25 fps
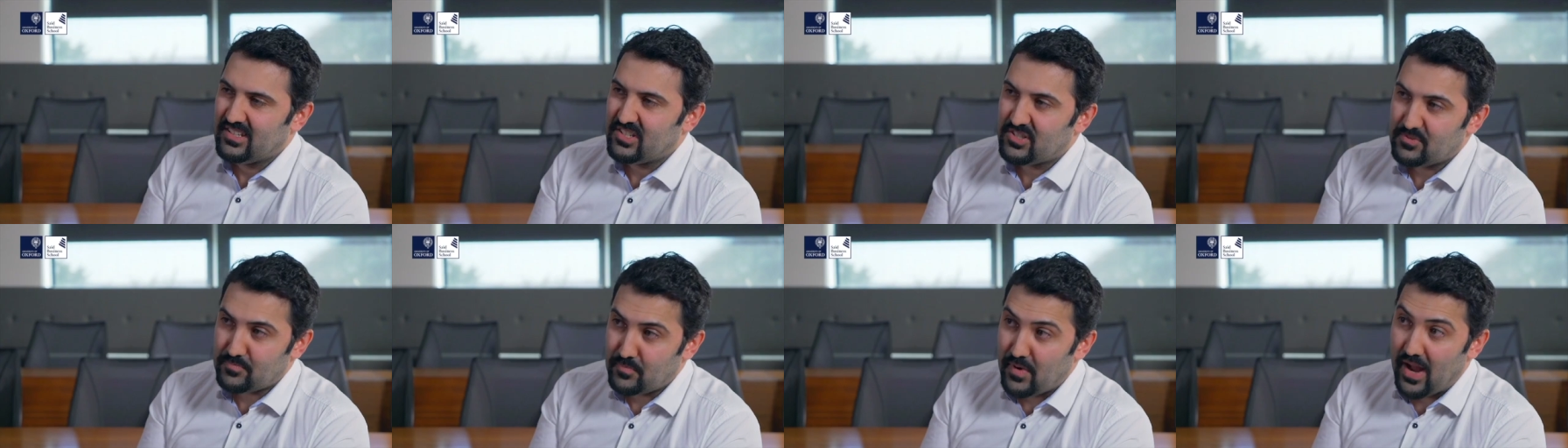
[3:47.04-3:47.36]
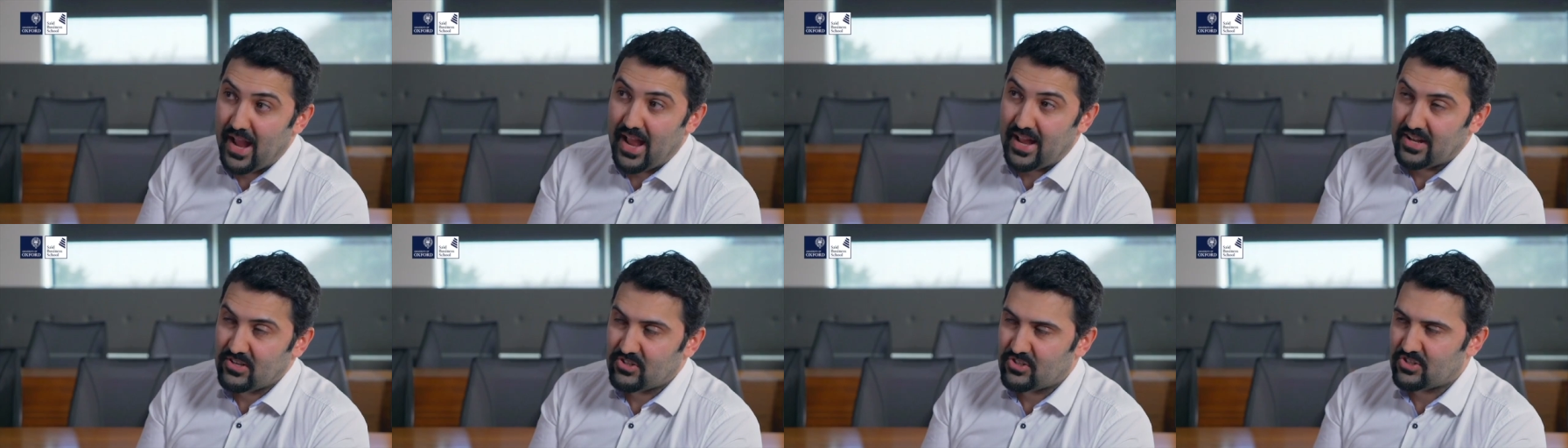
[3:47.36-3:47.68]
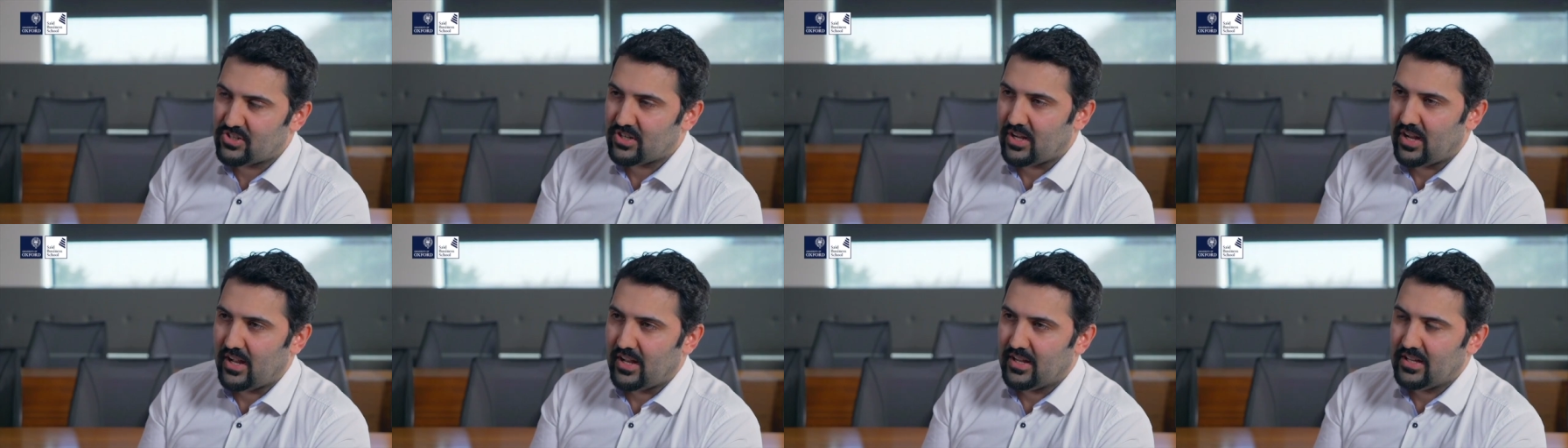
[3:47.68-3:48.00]
this
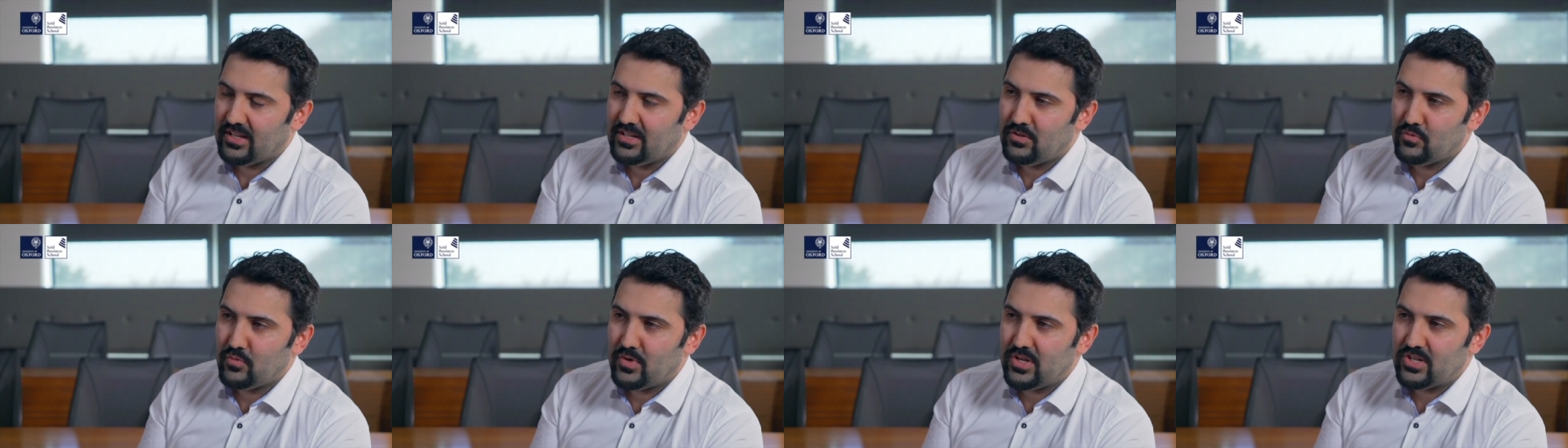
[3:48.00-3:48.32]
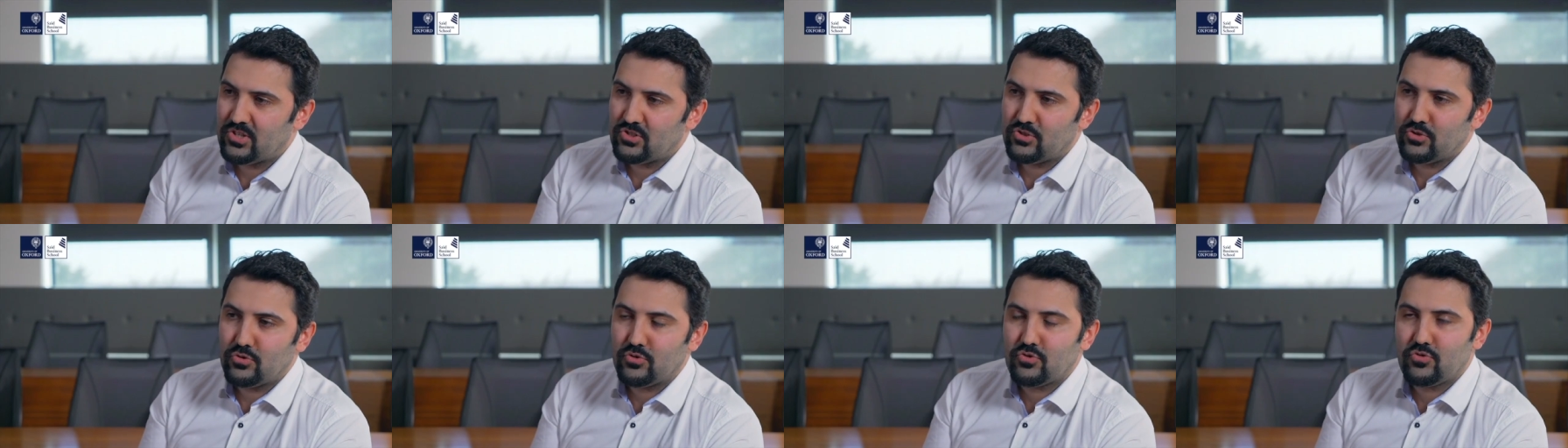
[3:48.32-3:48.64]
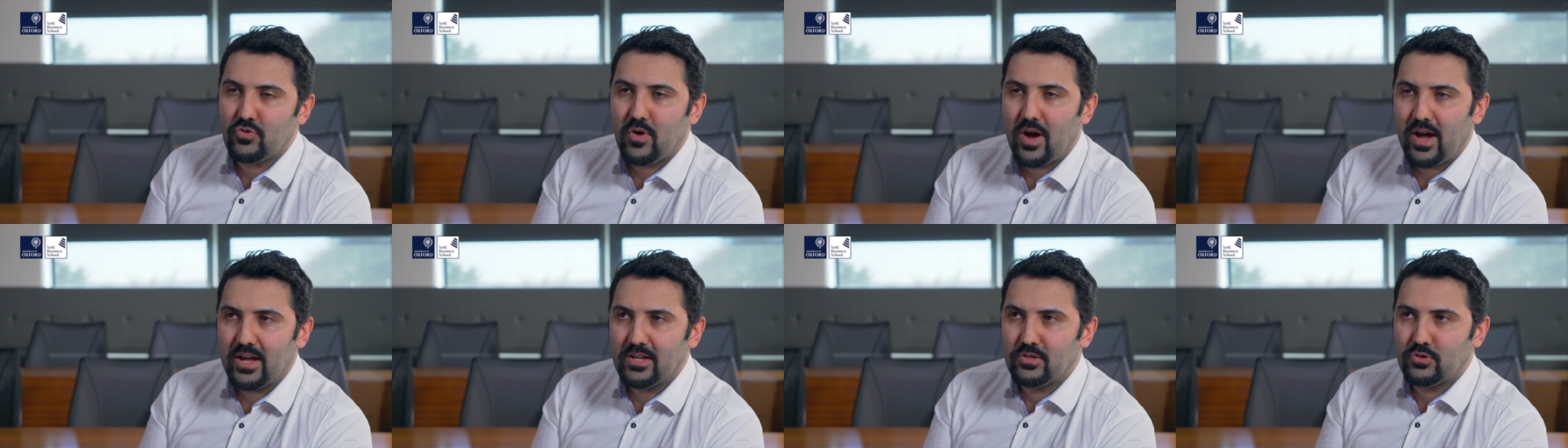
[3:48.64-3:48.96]
branch uh, in which you
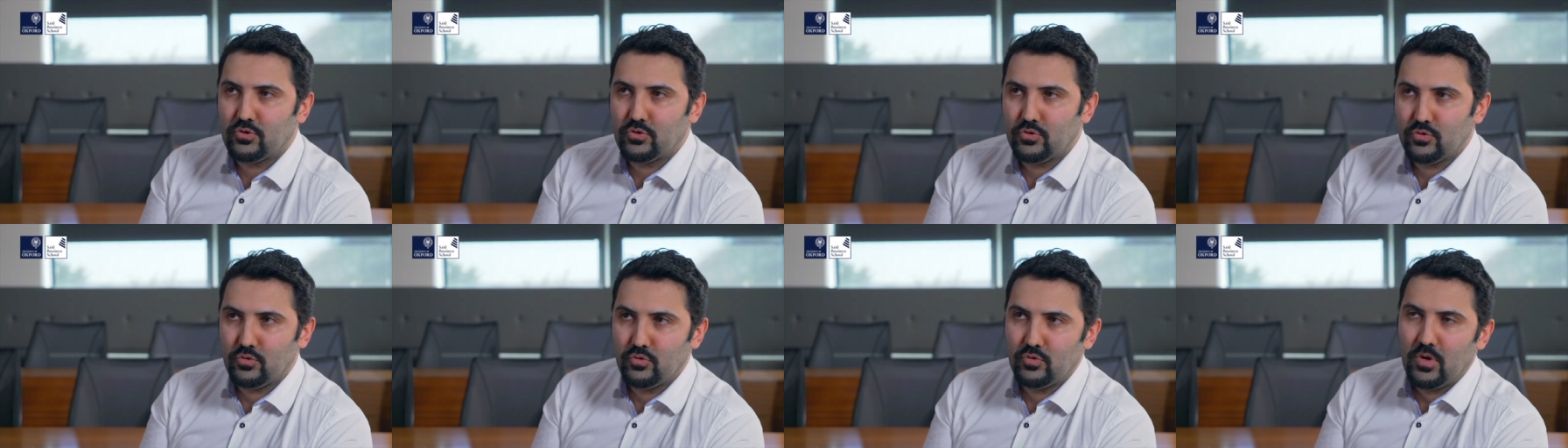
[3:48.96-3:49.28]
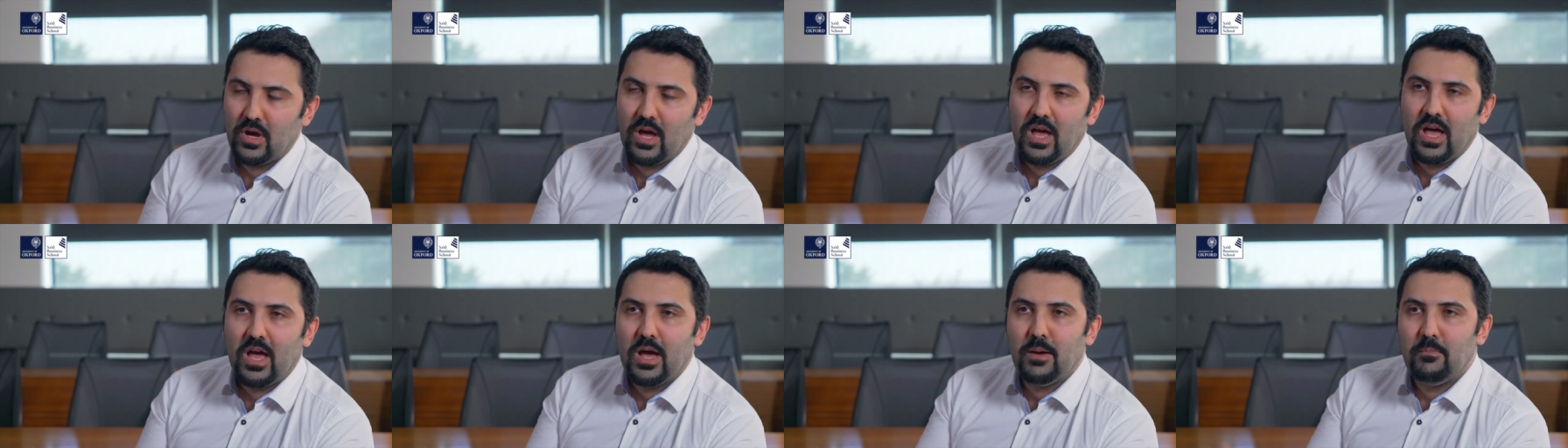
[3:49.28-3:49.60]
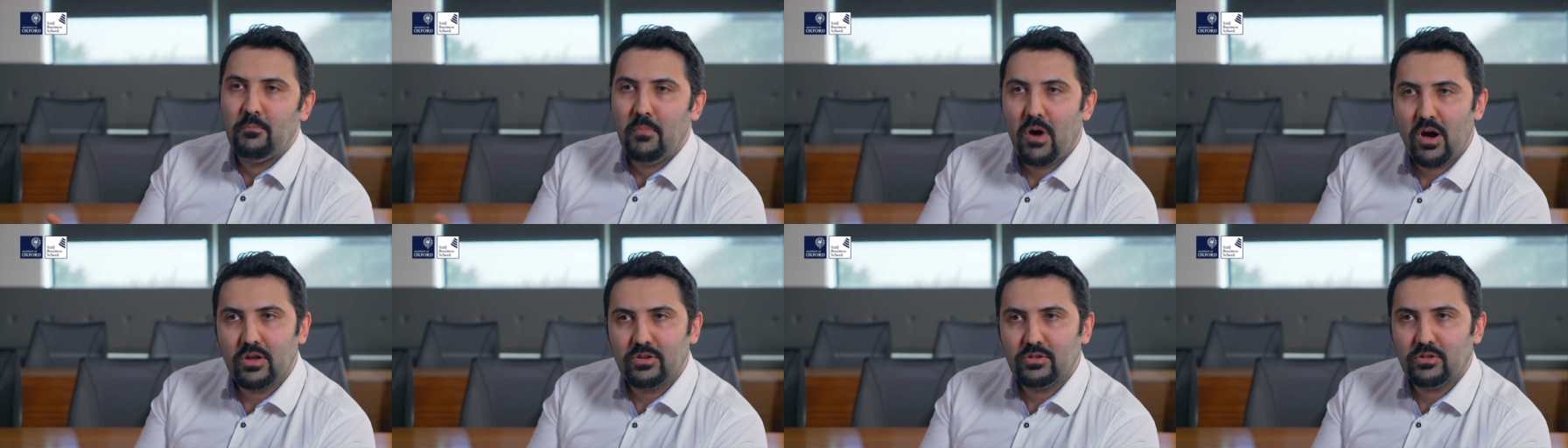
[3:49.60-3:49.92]
try to
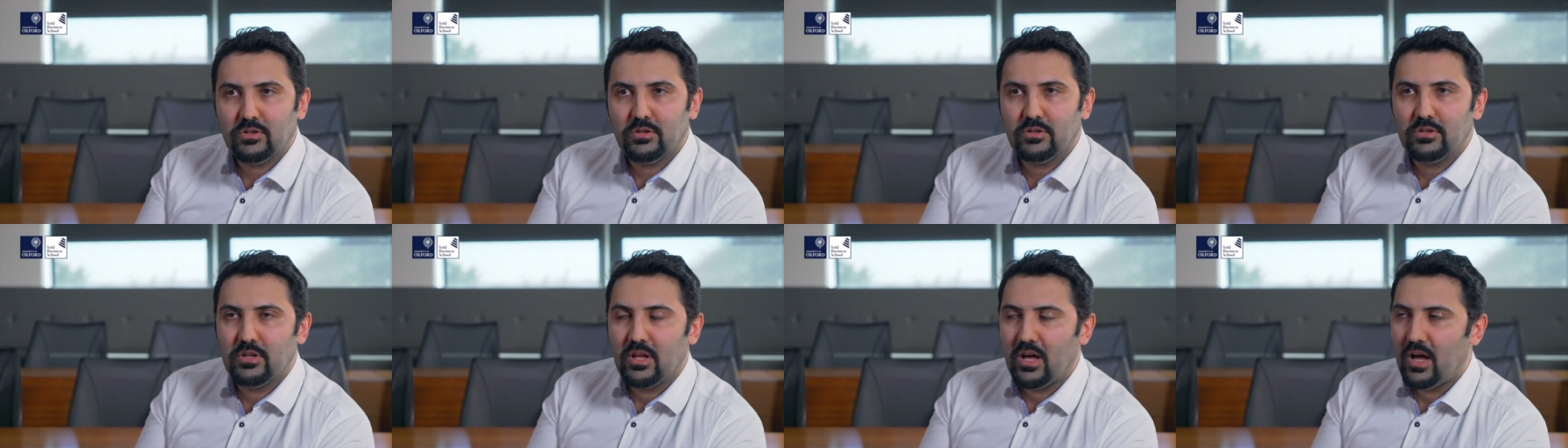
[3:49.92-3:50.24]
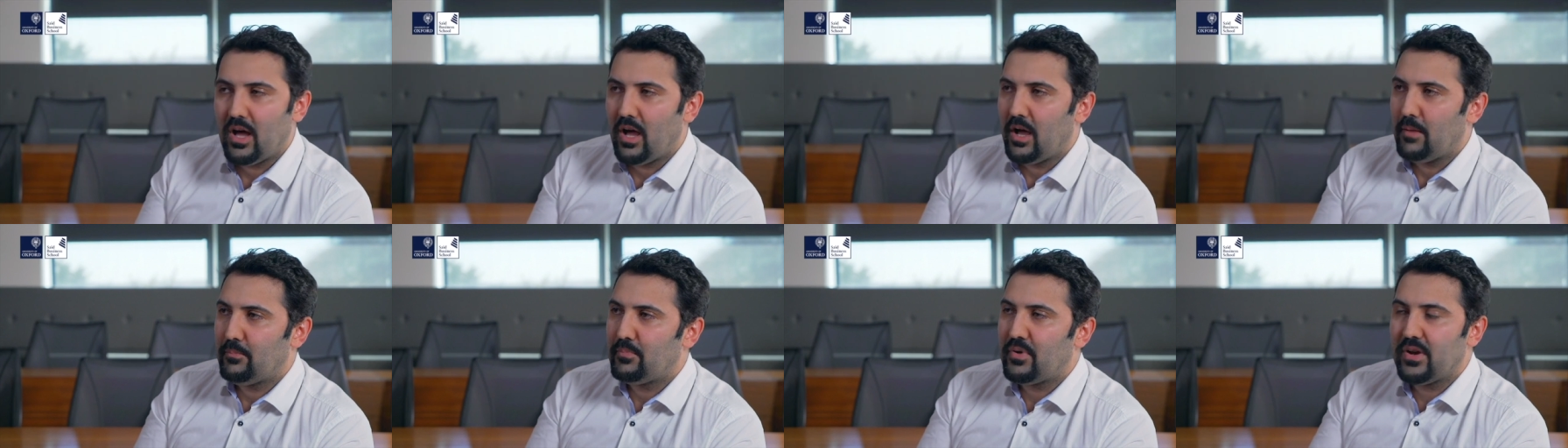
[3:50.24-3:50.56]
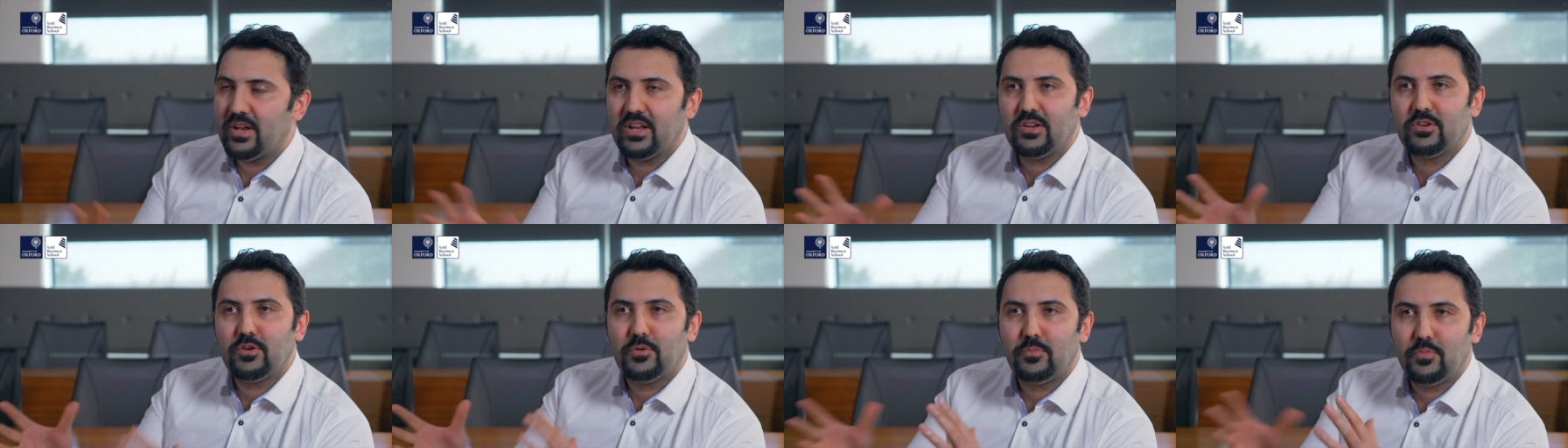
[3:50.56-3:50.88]
model uh,
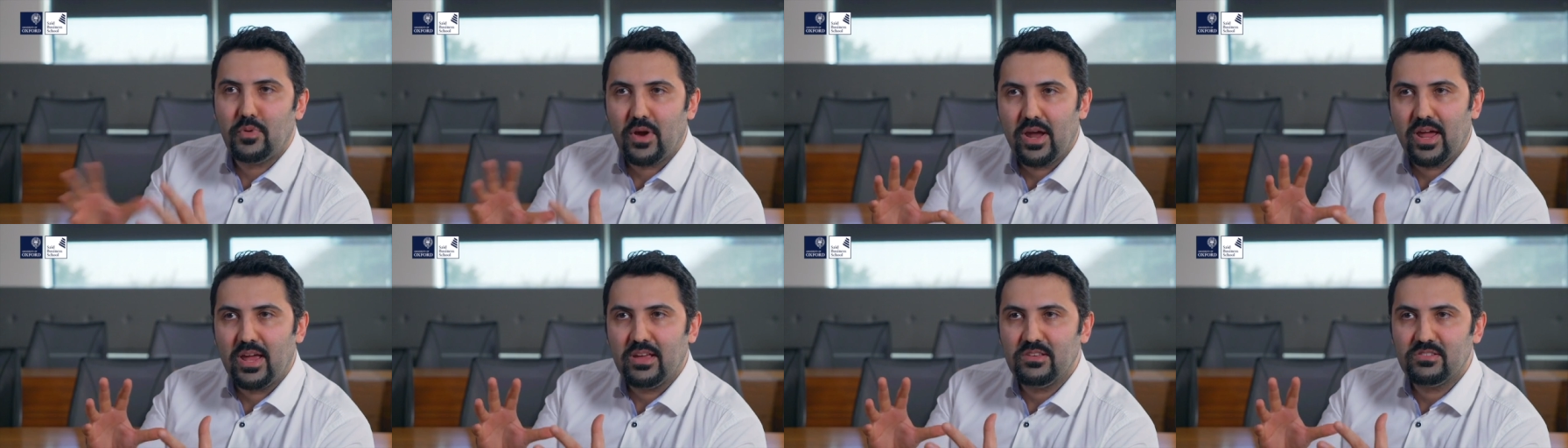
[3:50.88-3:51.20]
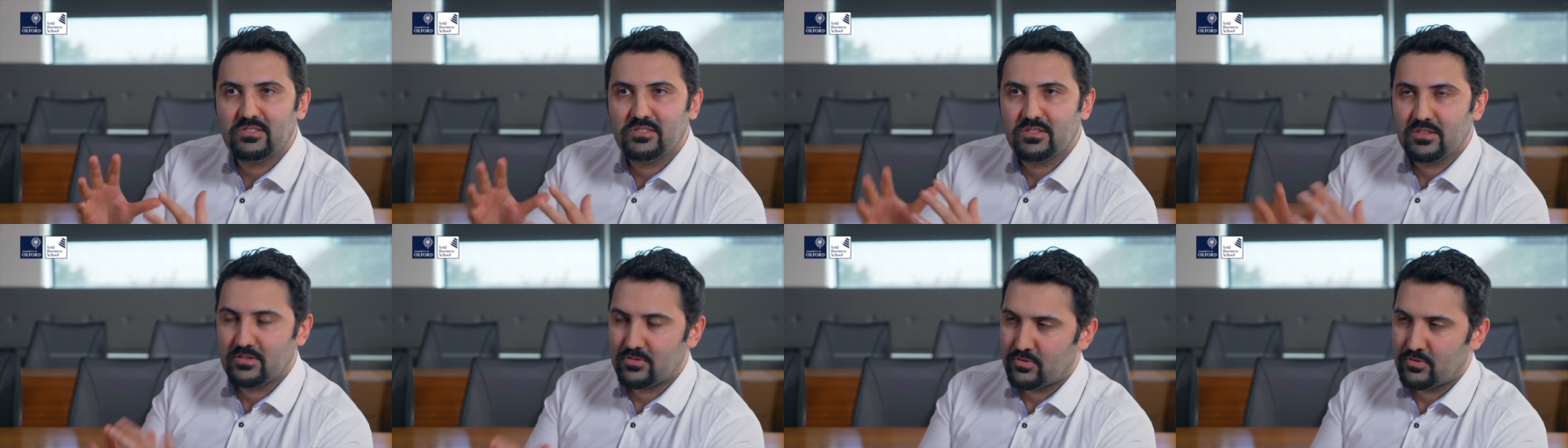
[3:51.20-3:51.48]
predator preys.